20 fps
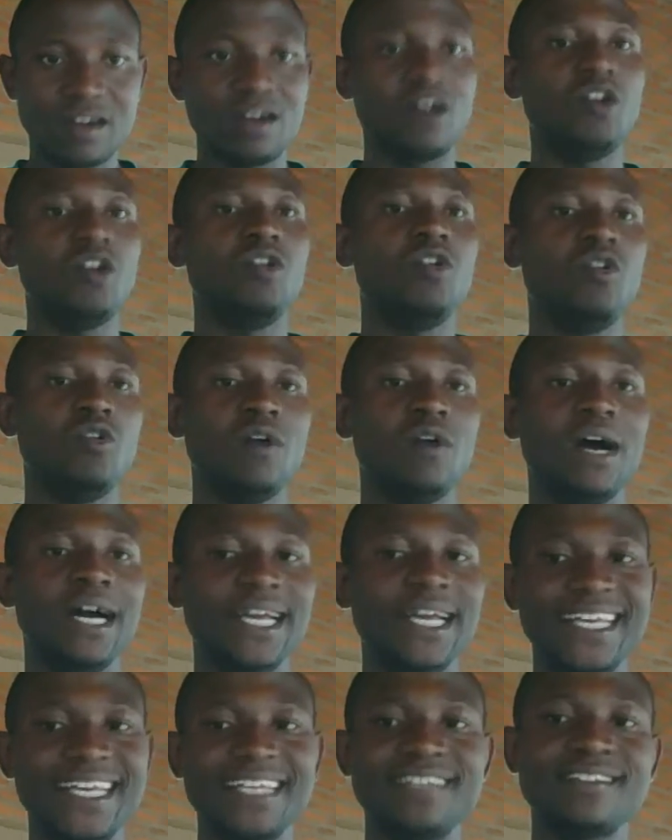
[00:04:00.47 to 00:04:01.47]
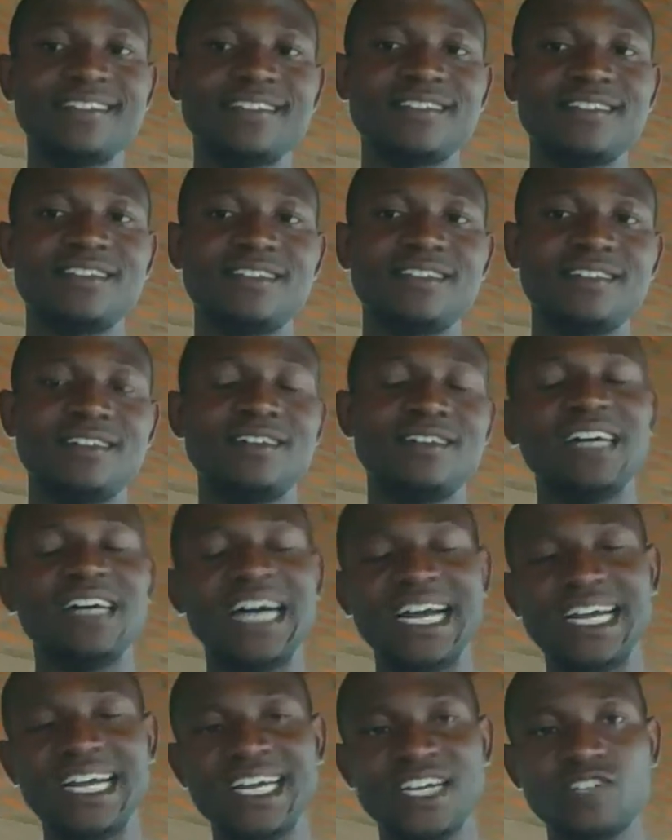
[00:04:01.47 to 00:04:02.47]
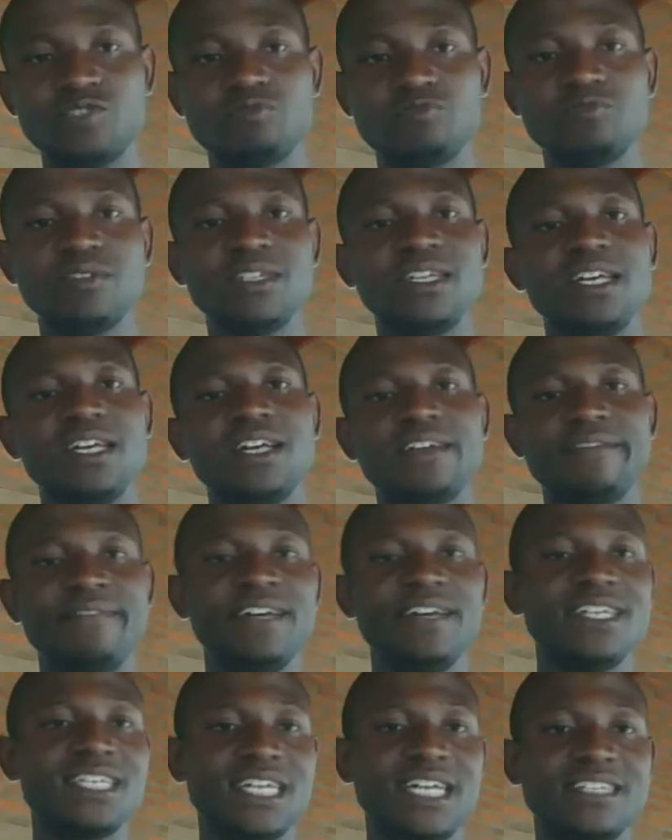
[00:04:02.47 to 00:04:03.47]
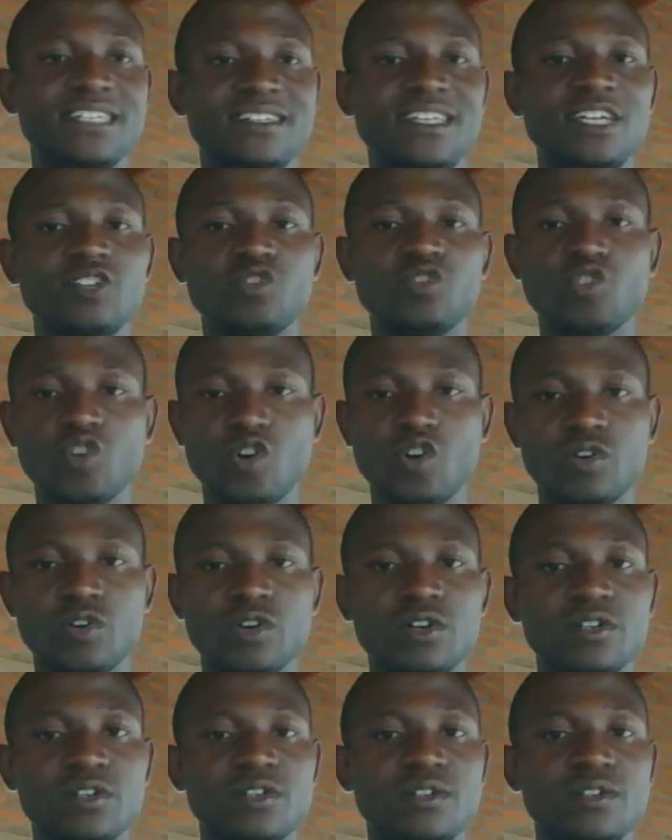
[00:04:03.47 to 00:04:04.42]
against a country that has done wrong.